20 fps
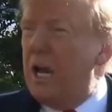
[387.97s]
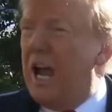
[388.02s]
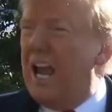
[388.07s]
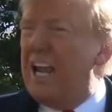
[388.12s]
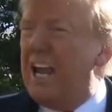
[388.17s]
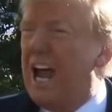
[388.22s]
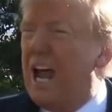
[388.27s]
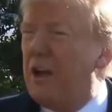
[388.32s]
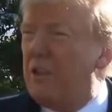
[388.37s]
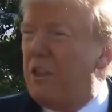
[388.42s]

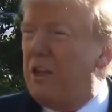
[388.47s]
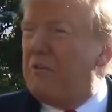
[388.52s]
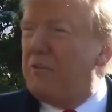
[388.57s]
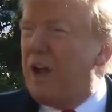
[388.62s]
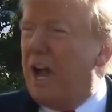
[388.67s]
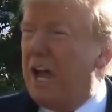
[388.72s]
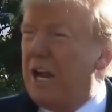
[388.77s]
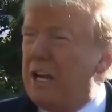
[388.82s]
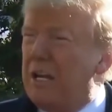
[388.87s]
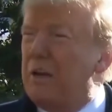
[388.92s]
and now they've
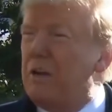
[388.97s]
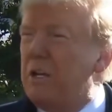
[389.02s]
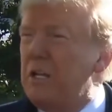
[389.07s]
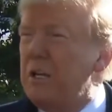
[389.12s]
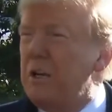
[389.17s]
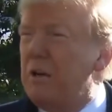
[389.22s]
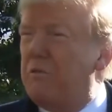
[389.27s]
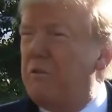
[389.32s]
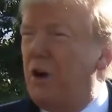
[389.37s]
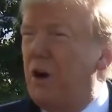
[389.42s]
gotten
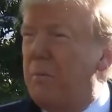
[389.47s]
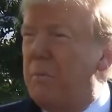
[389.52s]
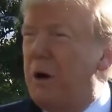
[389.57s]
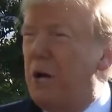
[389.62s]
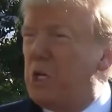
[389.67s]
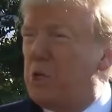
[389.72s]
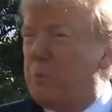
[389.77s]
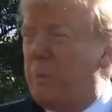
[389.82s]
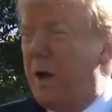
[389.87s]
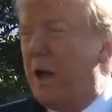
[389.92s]
very
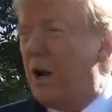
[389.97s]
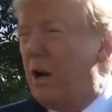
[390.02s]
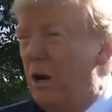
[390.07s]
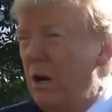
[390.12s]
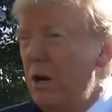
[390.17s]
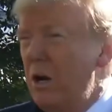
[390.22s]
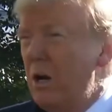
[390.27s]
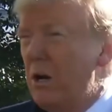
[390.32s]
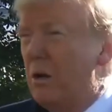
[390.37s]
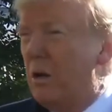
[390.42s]
much better.